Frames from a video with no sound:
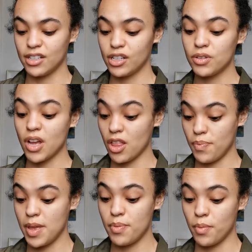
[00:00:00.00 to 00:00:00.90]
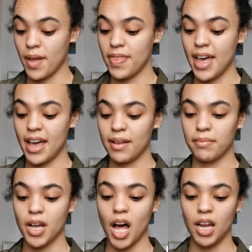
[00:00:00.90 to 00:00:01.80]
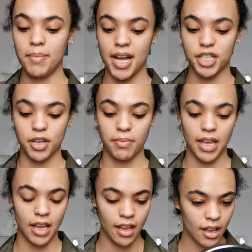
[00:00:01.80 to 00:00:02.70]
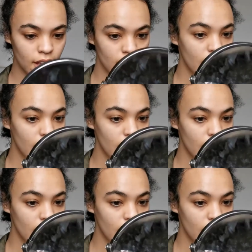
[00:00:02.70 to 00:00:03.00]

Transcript: and so do other people when they're colour matching me,